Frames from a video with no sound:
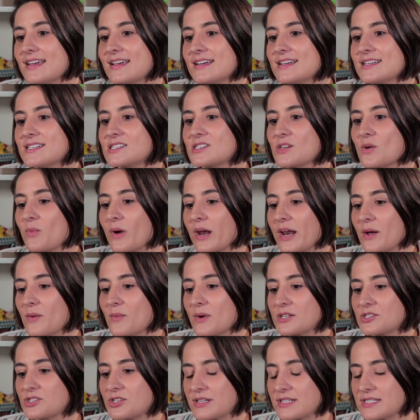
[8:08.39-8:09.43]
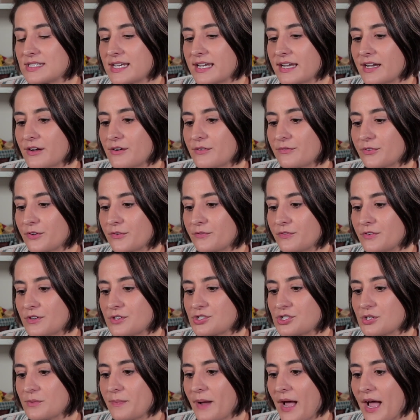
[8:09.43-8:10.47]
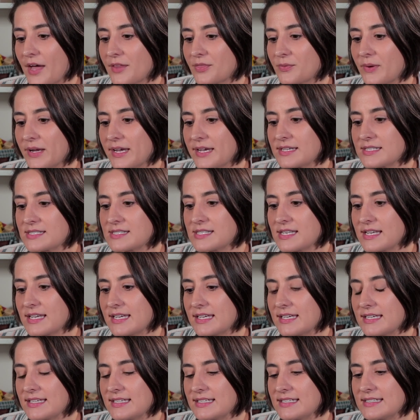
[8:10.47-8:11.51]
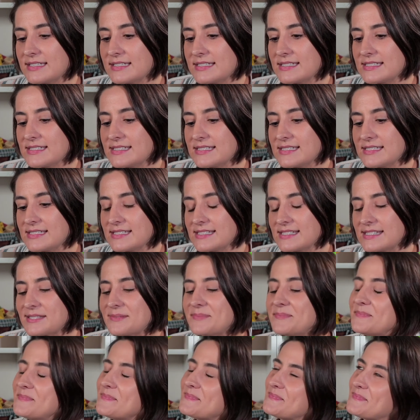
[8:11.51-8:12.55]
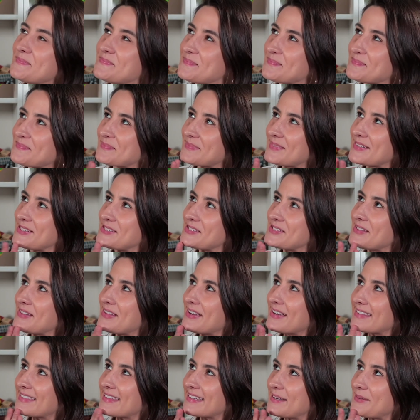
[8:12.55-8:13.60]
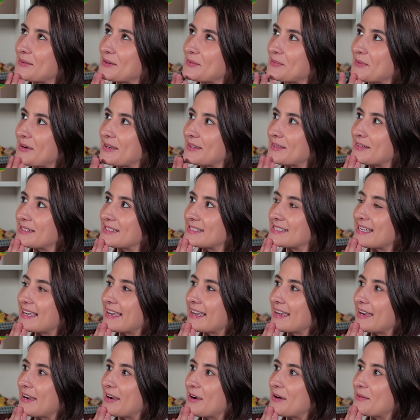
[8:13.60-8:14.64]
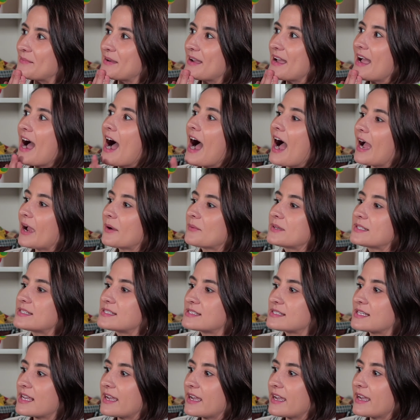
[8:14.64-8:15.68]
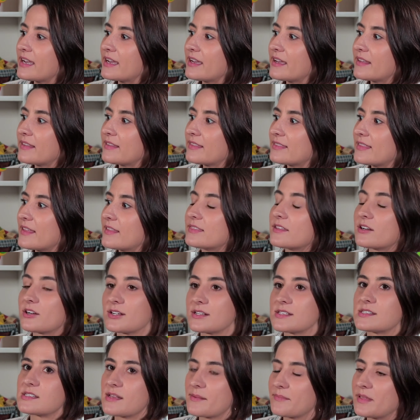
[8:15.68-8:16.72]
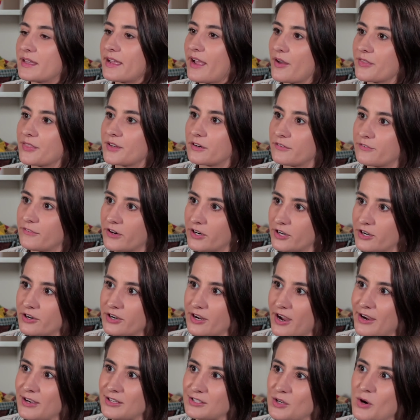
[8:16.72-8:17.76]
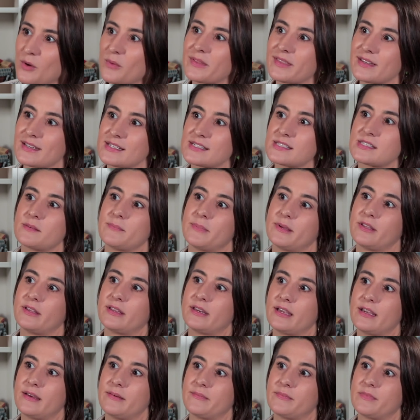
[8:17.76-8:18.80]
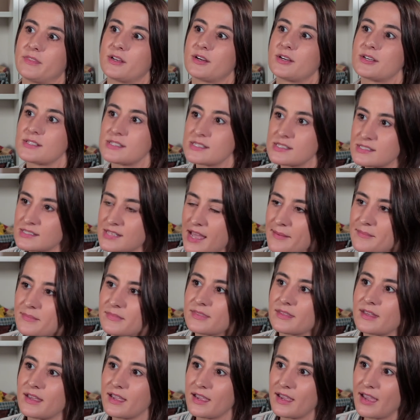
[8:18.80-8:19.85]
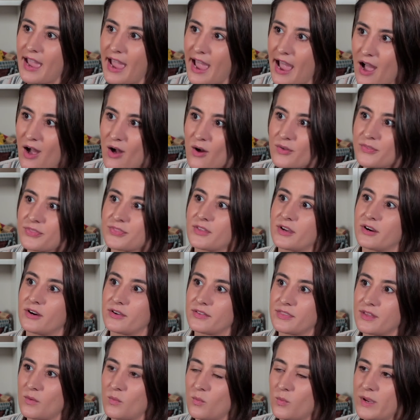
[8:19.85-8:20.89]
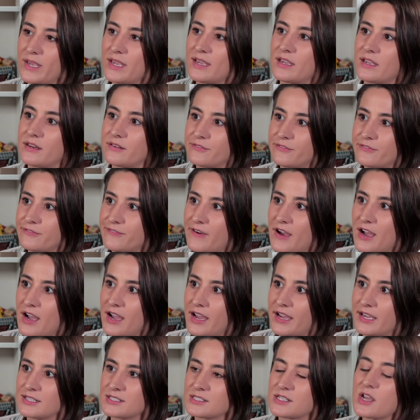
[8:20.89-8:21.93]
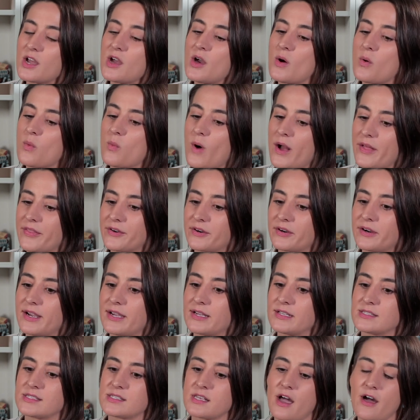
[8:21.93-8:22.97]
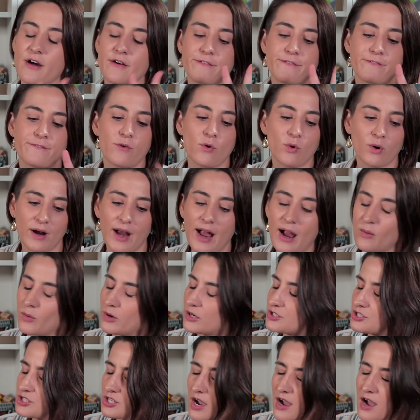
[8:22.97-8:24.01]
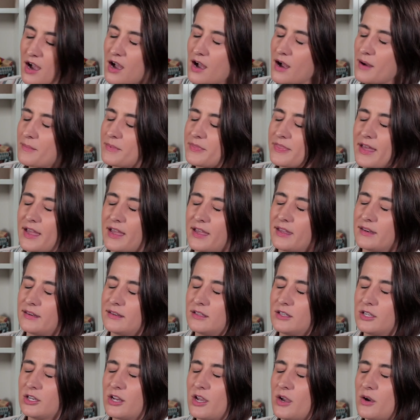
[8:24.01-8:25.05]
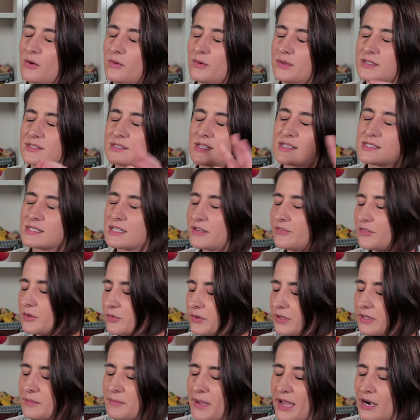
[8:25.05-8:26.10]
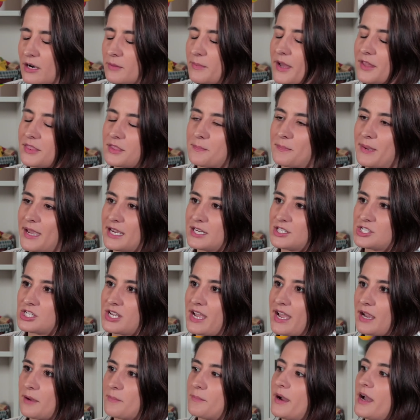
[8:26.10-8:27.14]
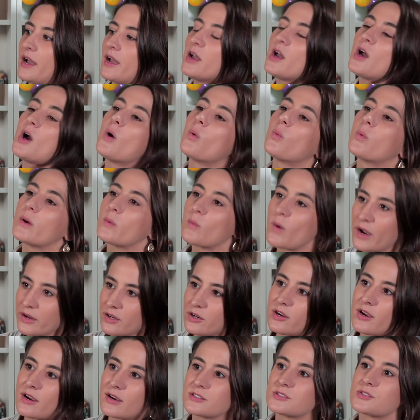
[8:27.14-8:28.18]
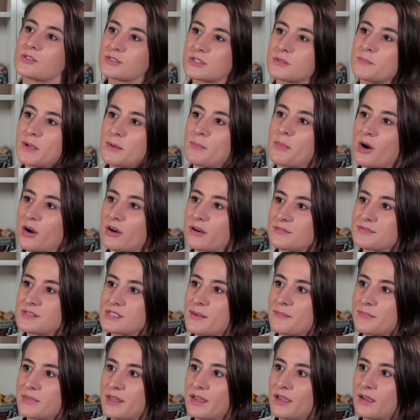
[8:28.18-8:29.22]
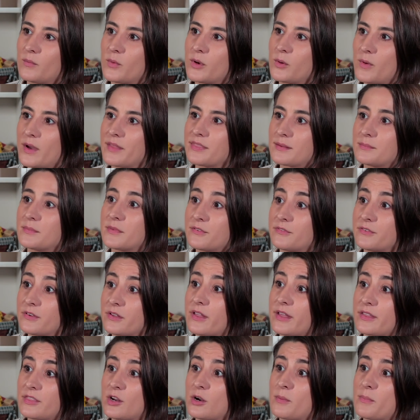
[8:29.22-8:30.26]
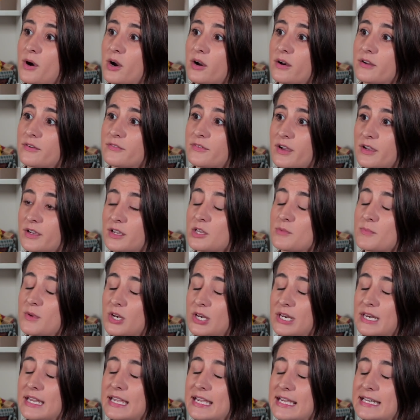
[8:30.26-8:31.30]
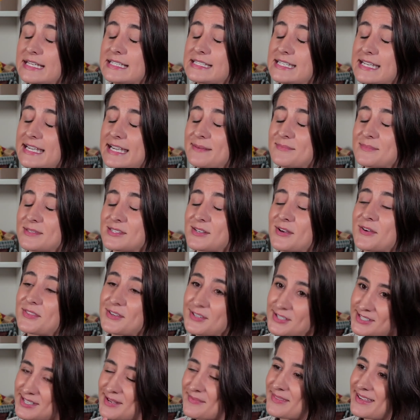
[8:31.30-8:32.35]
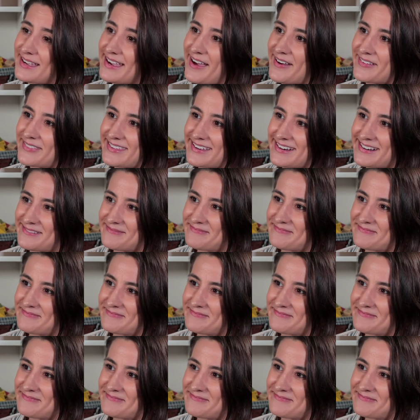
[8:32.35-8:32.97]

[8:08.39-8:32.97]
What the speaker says: So what I want you to take home from Future Pathways is, there's a lot that I would want you to take home. I would say that there is something out there for your young adult with a disability. There is something out there that we can find, whether it's a 4-hour job that, doesn't even really matter about the paycheck, but we want your young adult to be part of something. We want them to feel like they're part of a community and a team. So there's something out there.